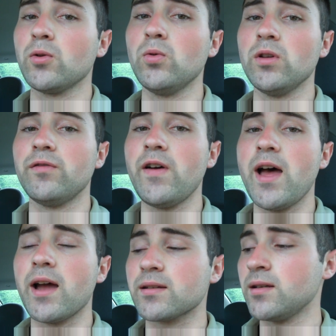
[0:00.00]
Cool
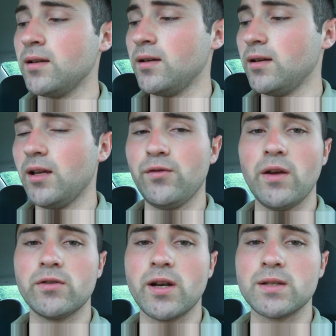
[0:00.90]
effect if you
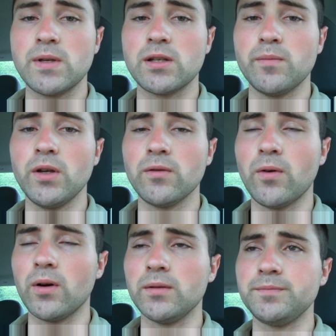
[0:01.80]
have a transmission built
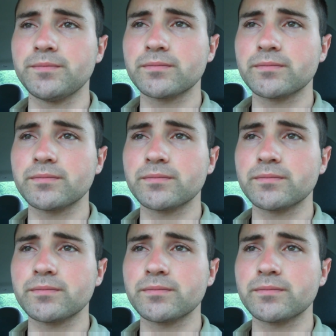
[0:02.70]
for it.